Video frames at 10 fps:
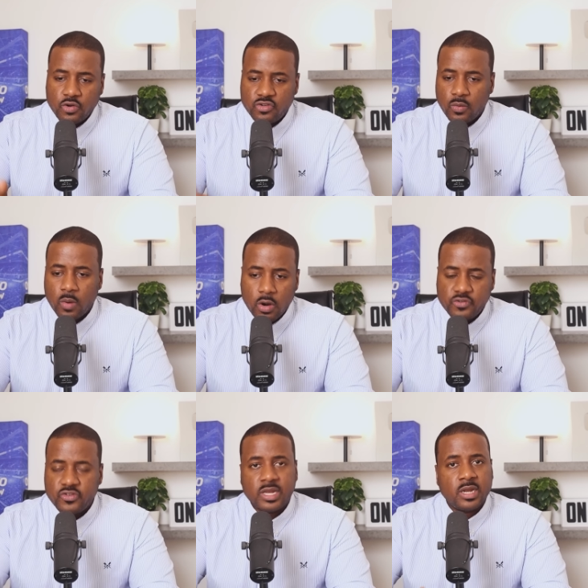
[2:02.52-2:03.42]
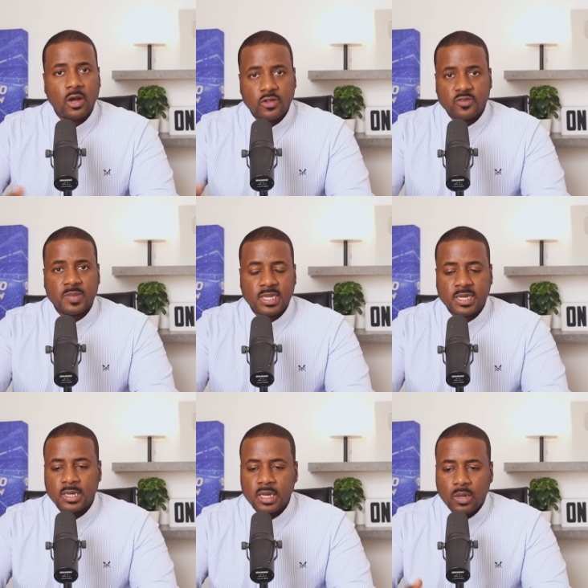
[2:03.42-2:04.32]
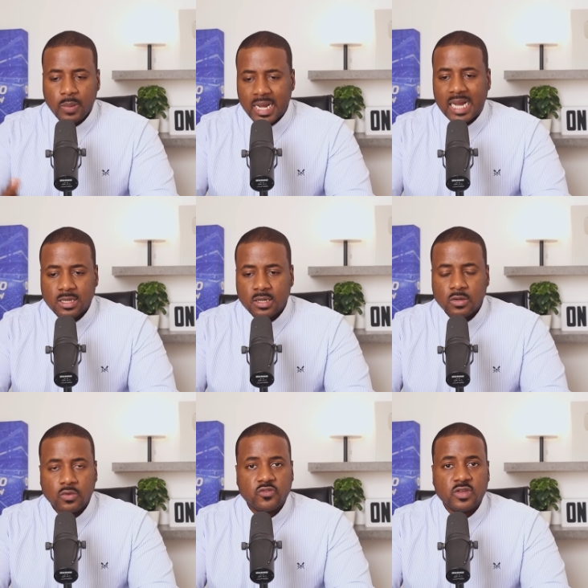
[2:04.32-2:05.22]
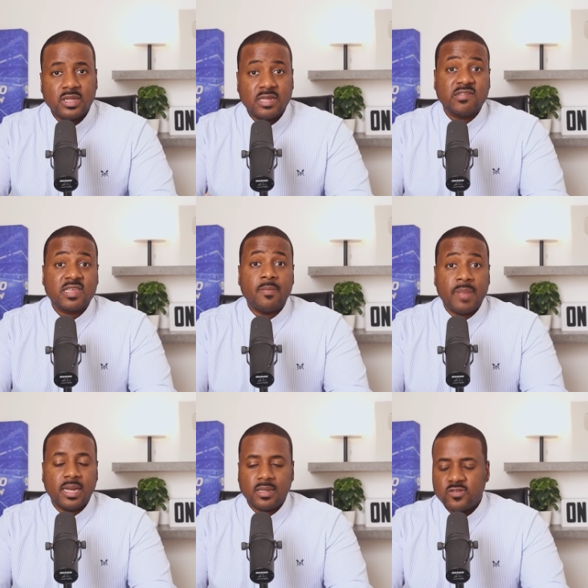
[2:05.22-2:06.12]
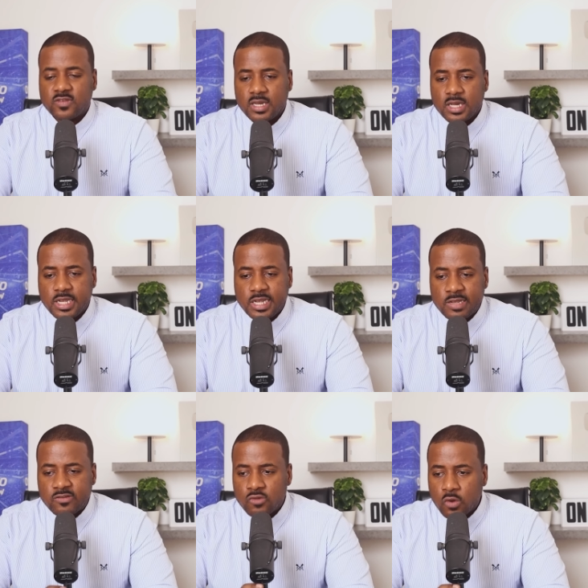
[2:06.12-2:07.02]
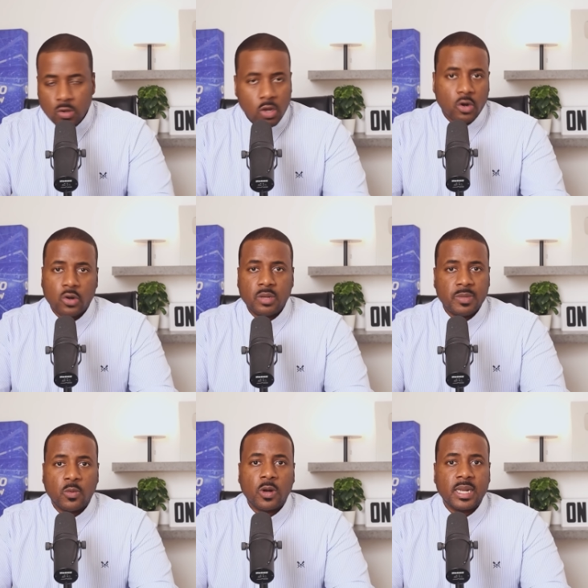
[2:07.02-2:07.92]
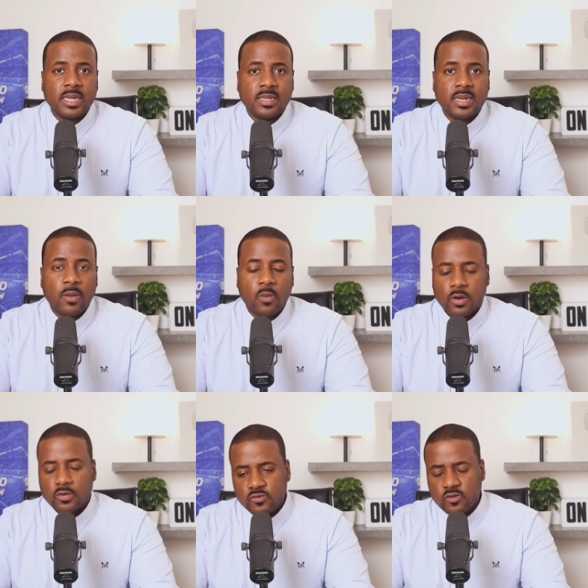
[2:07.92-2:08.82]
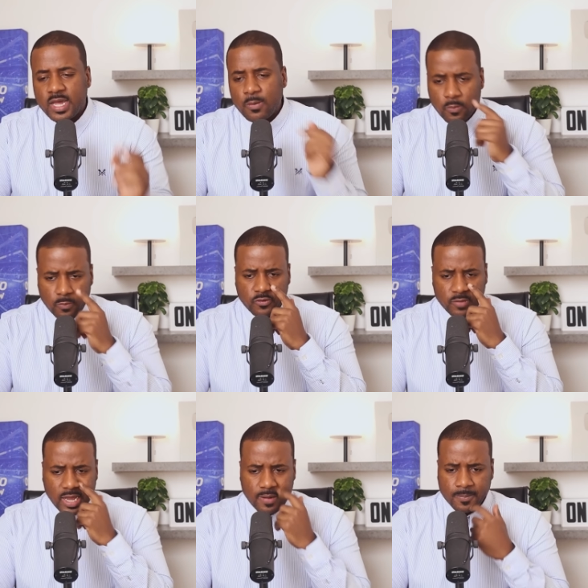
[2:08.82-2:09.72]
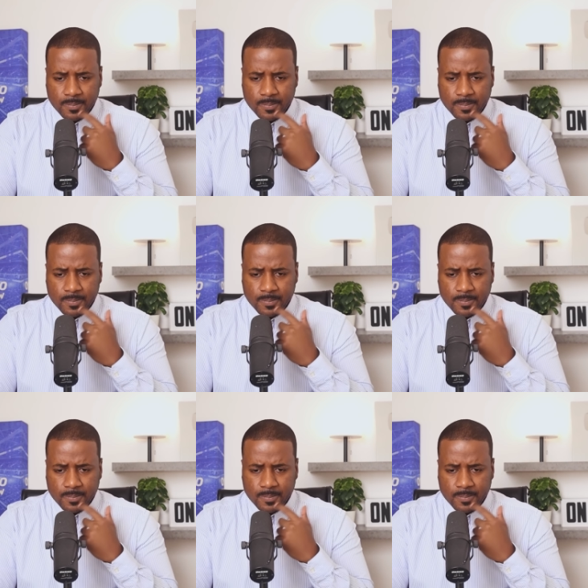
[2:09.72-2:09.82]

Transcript: worse and worse, and then ultimately we got the news that Skip Bayless is no longer going to be working at the network. So then, so then,